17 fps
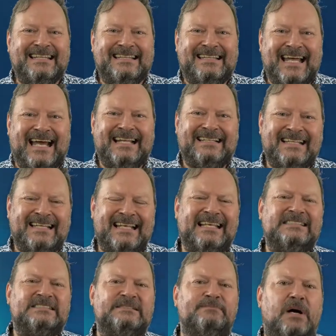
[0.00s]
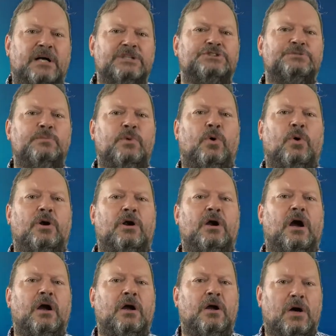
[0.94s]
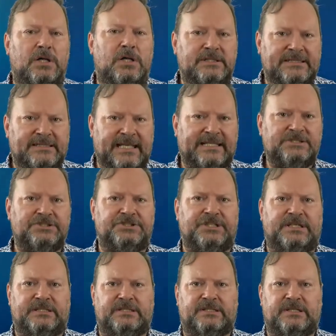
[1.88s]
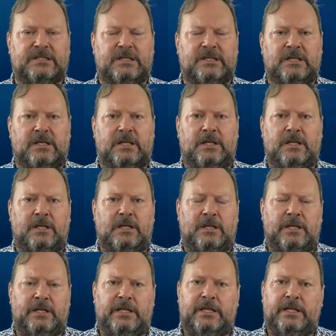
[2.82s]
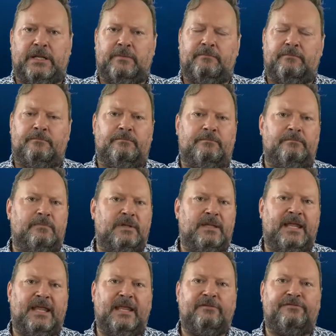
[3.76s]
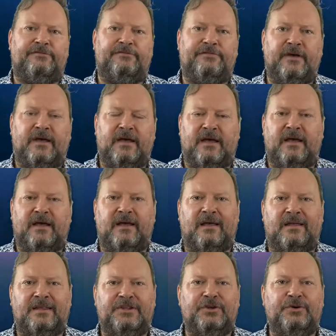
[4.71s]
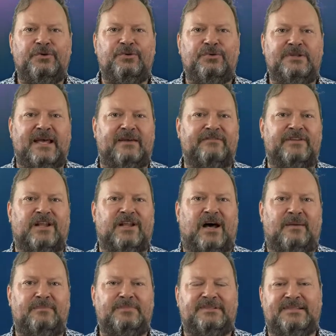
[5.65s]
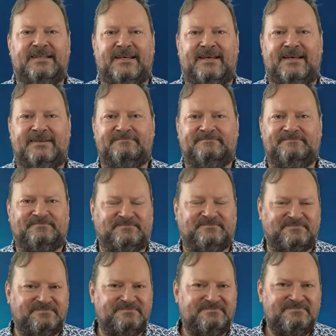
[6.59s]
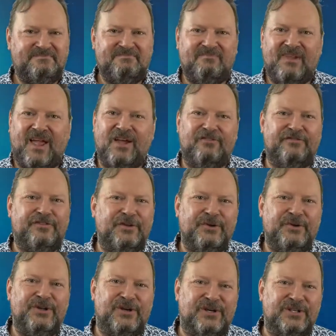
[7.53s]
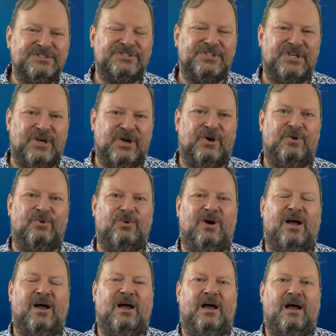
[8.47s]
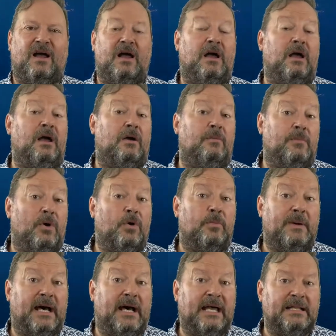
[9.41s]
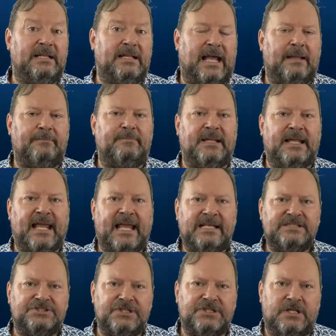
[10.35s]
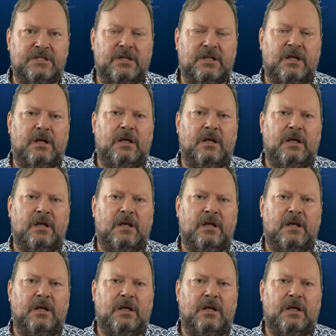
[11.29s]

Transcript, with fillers: that is much more contingent. Um, if uh, you developed uh, a few years ago a, a mobile application,